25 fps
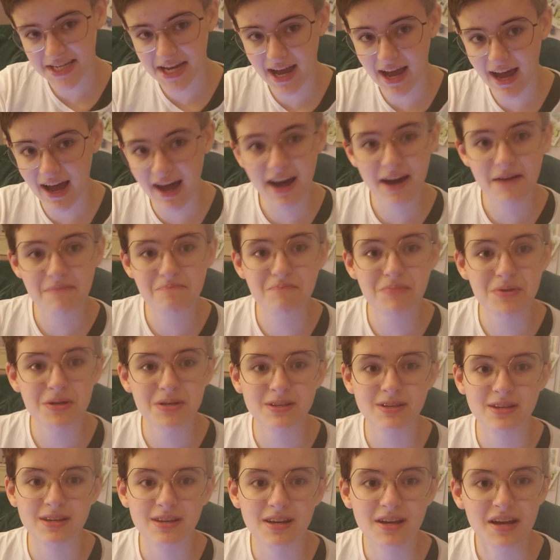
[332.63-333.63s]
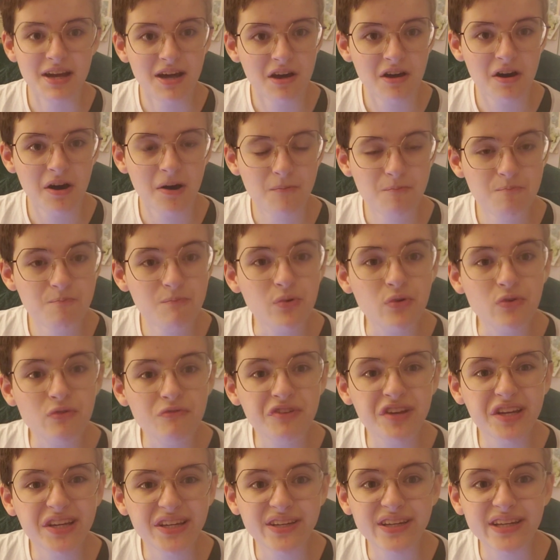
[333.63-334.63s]
to happen, a
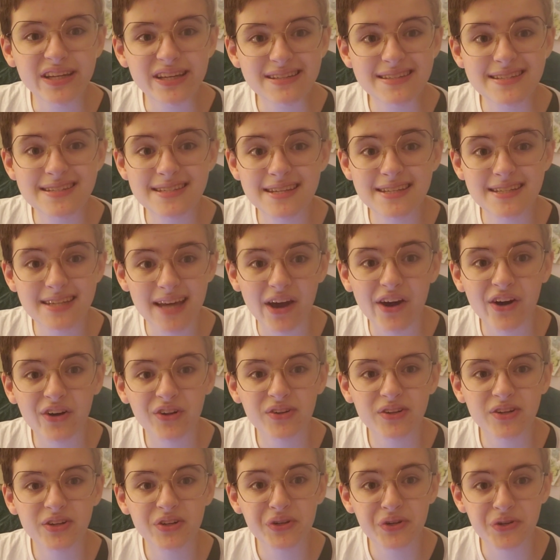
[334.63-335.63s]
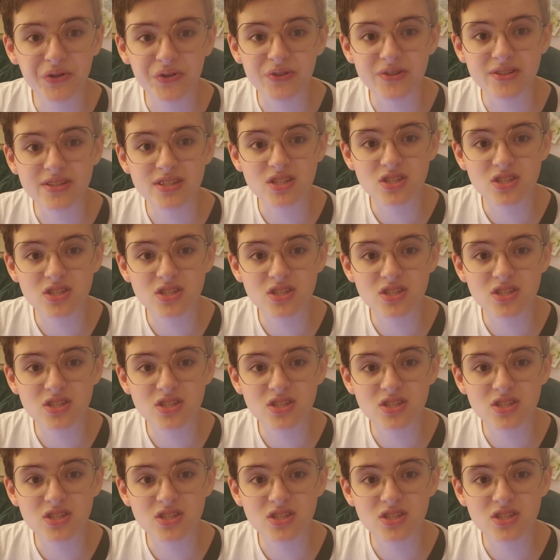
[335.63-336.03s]
movie needs to tell a good